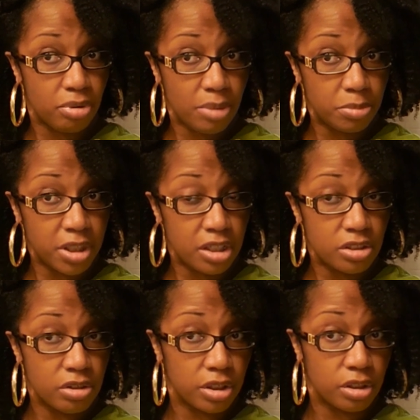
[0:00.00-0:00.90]
probably is
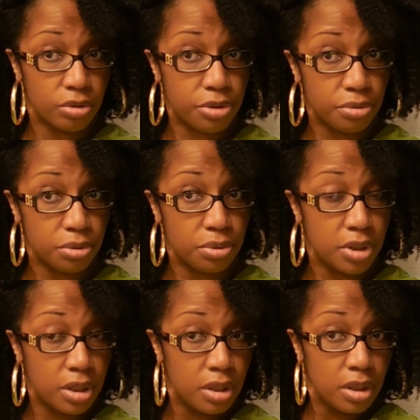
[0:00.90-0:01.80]
going to go through
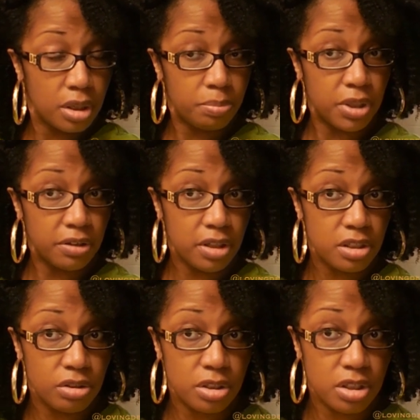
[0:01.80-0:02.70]
a period,
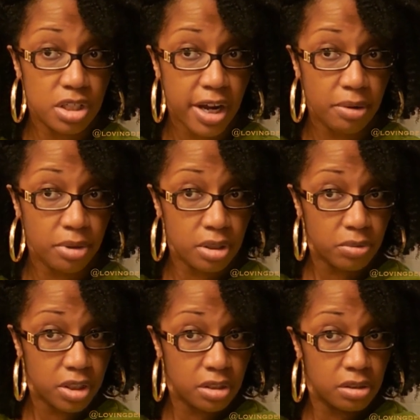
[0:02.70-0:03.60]
so you can decide where you
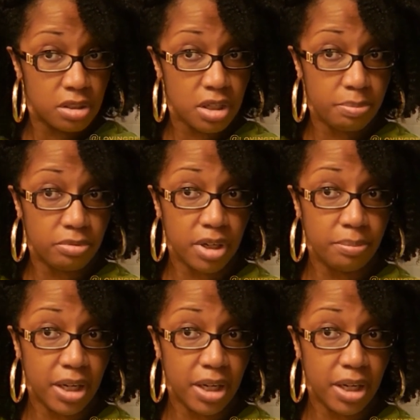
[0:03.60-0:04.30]
want to separate.